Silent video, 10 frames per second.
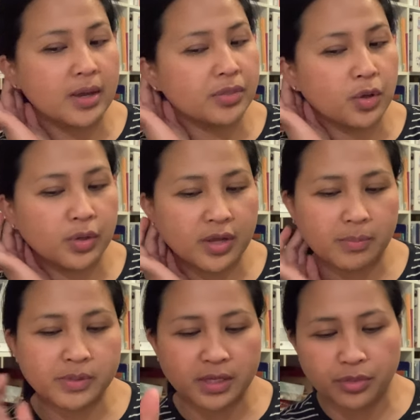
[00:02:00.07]
The hood
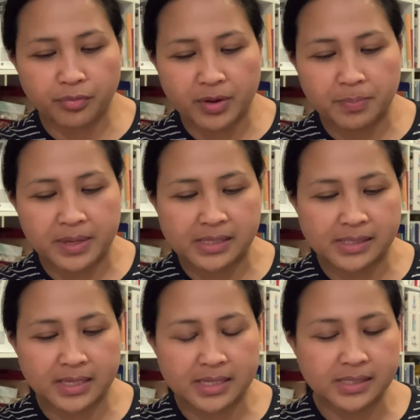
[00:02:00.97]
comes in three
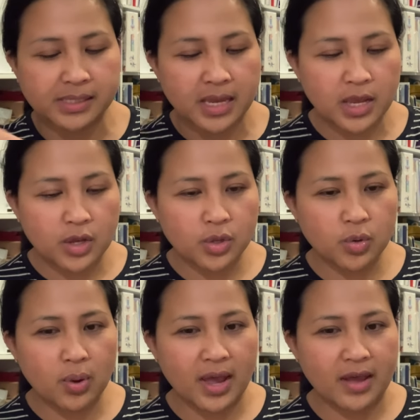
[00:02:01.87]
pieces.
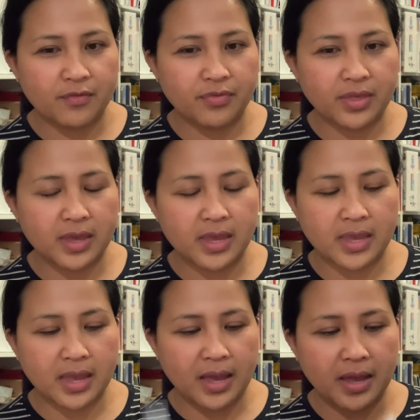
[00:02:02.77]
You have
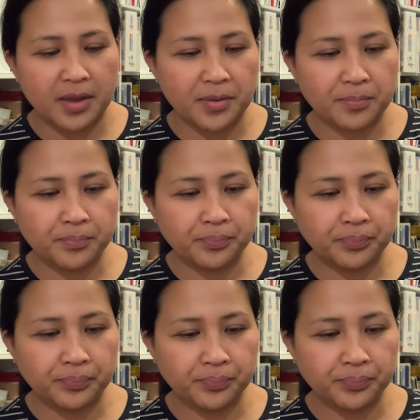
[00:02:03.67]
the um,